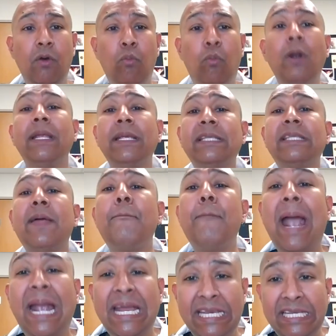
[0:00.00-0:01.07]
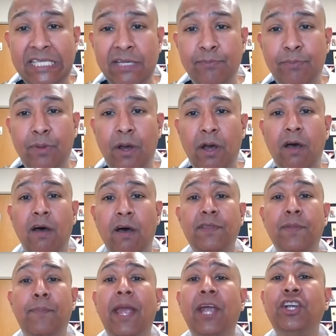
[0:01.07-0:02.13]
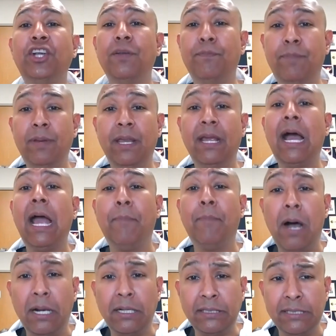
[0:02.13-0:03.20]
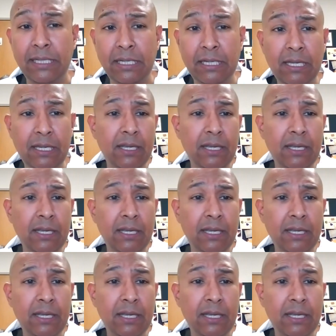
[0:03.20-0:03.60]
What is the mechanism of the patient being hypoxic?